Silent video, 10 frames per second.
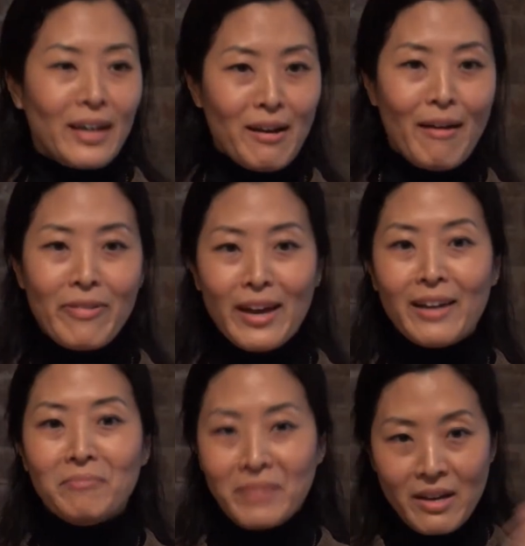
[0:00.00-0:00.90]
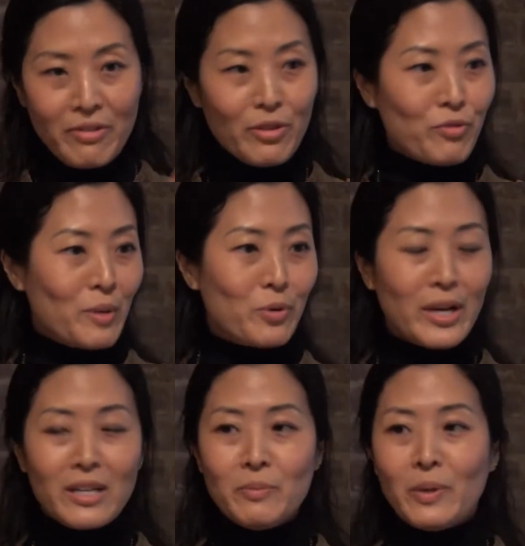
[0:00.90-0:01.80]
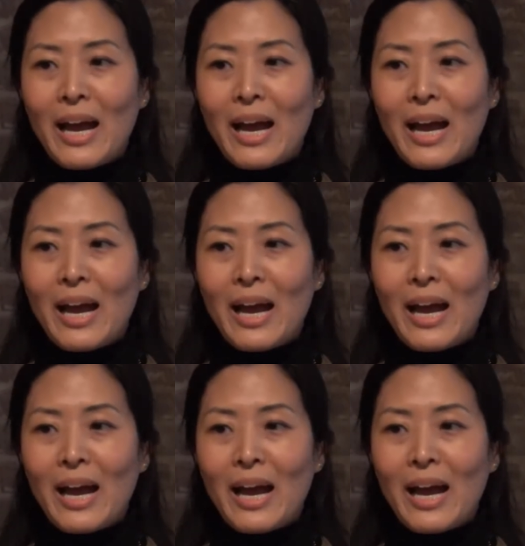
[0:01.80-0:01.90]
I got that, I got the 3 brains,